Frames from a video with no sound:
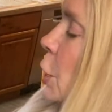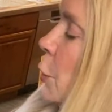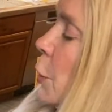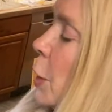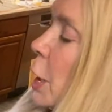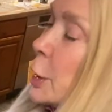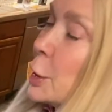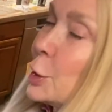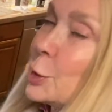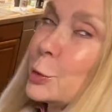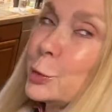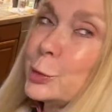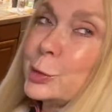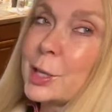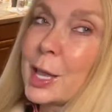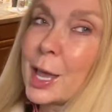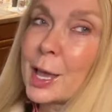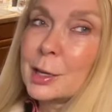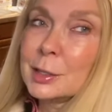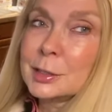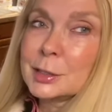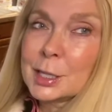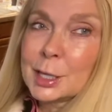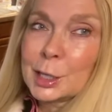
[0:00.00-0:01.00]
I used
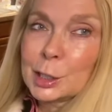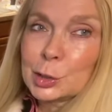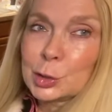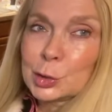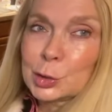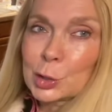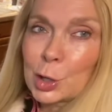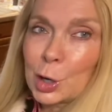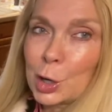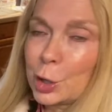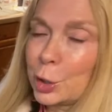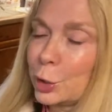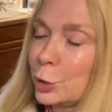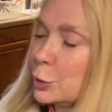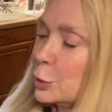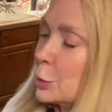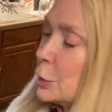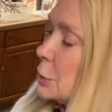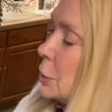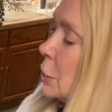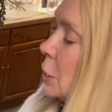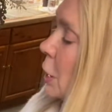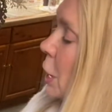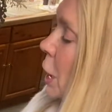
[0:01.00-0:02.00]
antique jars.
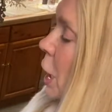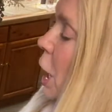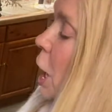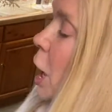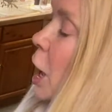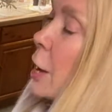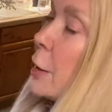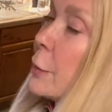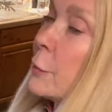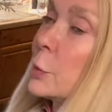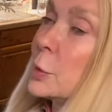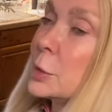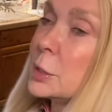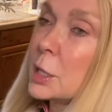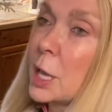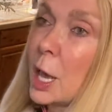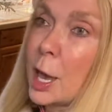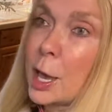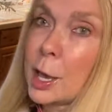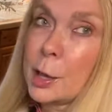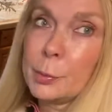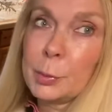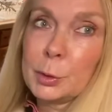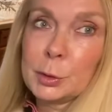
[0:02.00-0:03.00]
I was
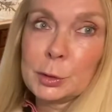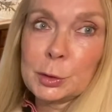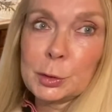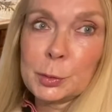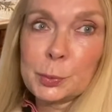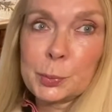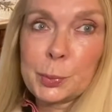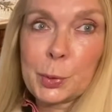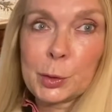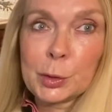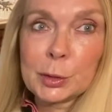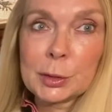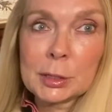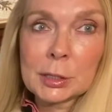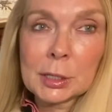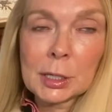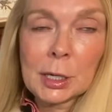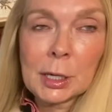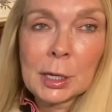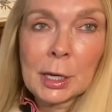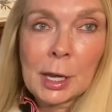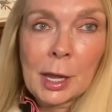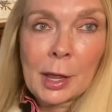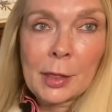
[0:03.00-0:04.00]
able to put
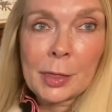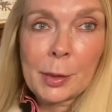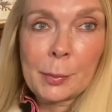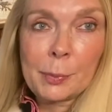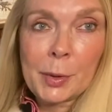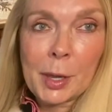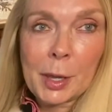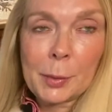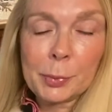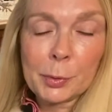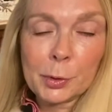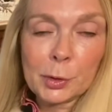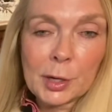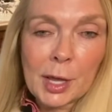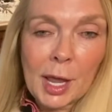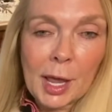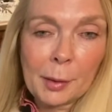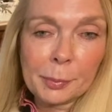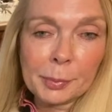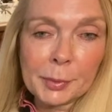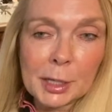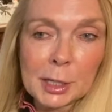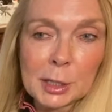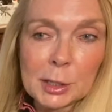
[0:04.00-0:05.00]
the paper
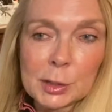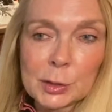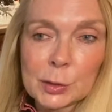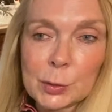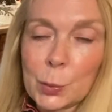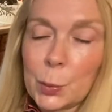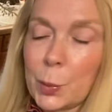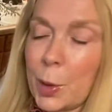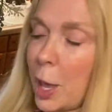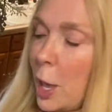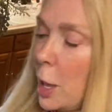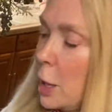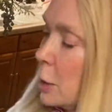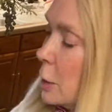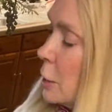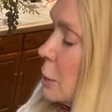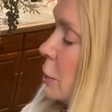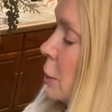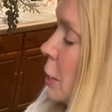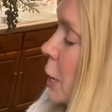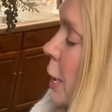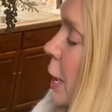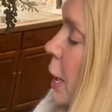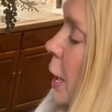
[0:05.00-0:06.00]
napkins
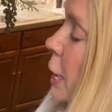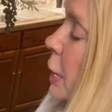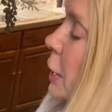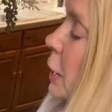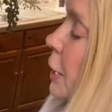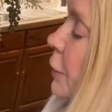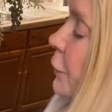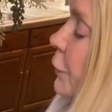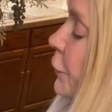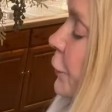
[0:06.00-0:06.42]
away, and I